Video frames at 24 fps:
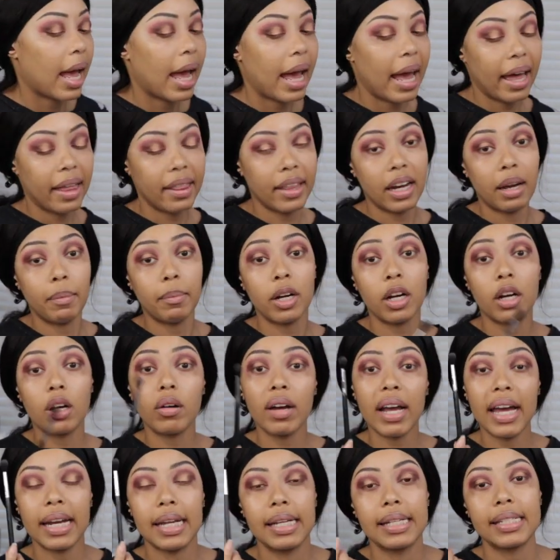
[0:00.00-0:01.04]
And then I'm gonna go
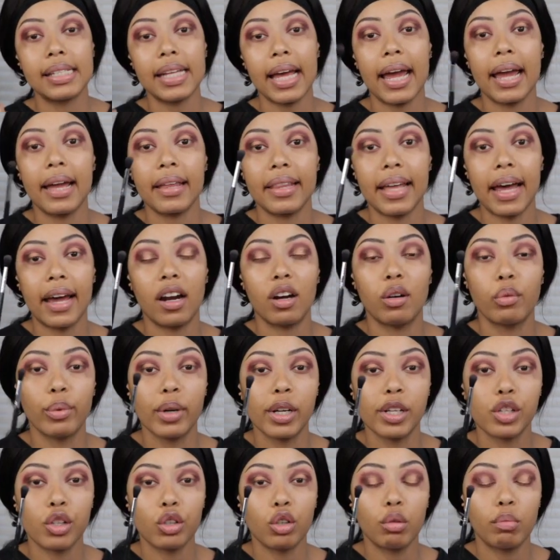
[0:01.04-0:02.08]
ahead and take that
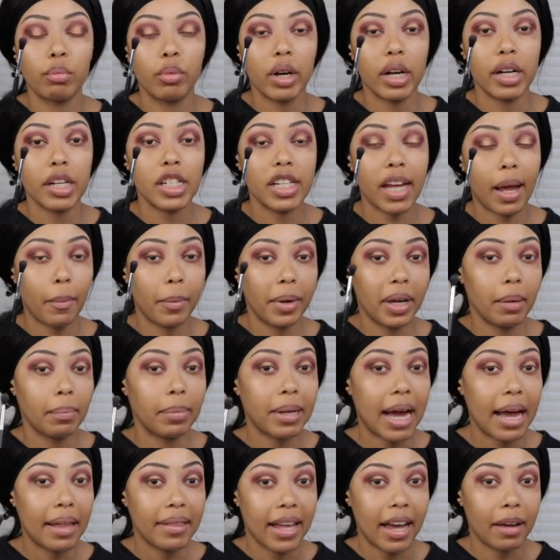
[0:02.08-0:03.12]
original brush that we
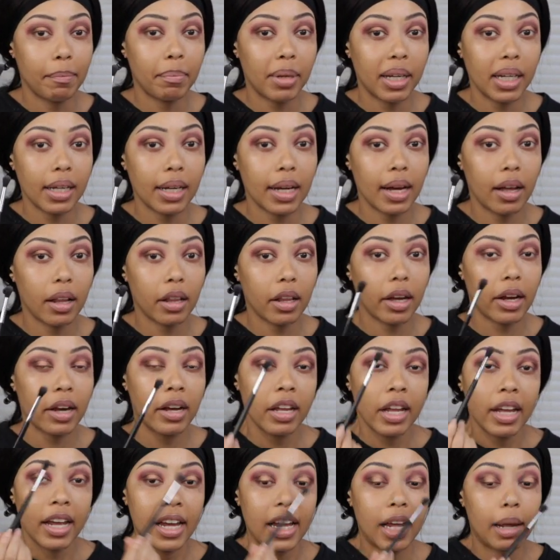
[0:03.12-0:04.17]
applied that pink color,
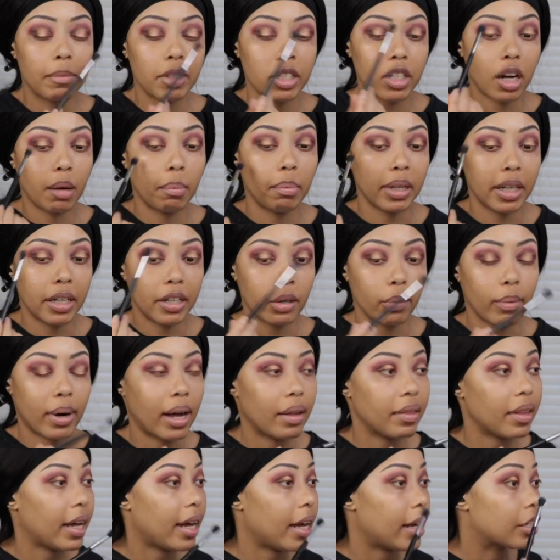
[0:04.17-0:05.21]
and I'm just gonna blend
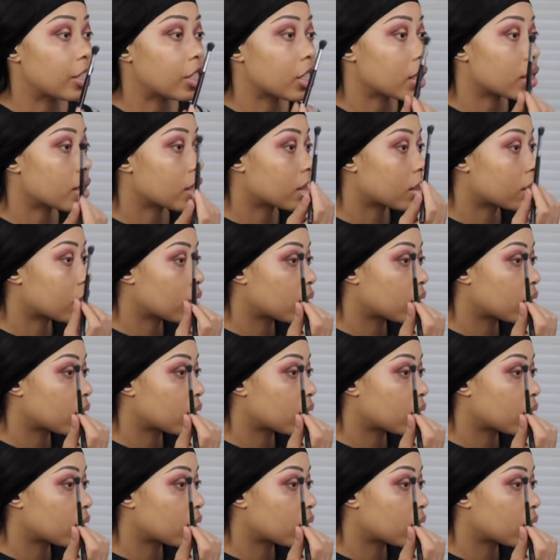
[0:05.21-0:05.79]
around the edges.